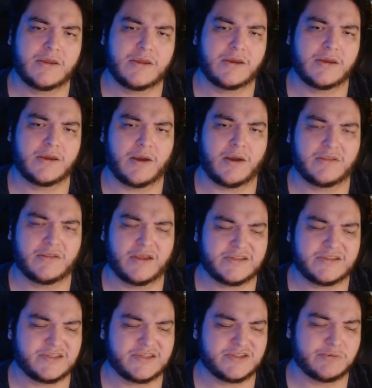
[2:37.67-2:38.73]
I would like to
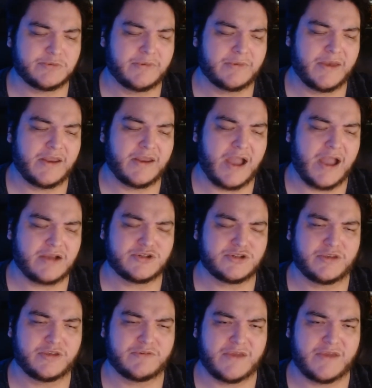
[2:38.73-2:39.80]
see Superman actually
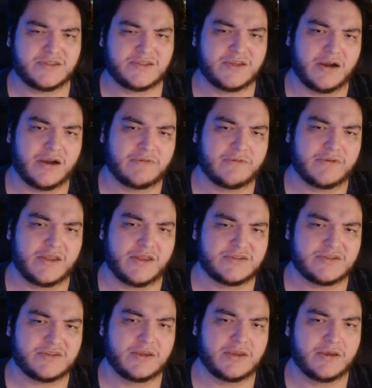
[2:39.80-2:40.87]
facing off
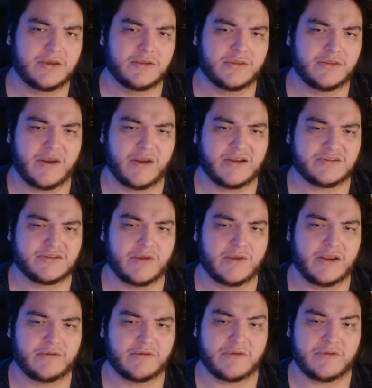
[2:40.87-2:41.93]
against the greatest threat
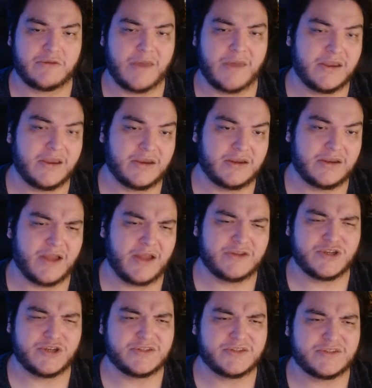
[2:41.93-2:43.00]
of humanity, not
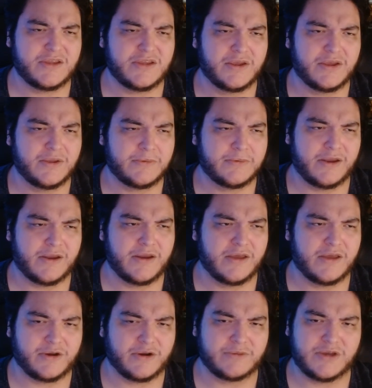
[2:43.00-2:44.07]
just another
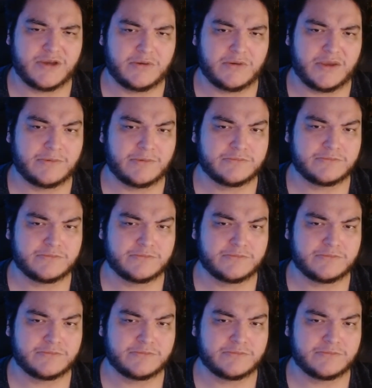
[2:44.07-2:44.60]
Kryptonian.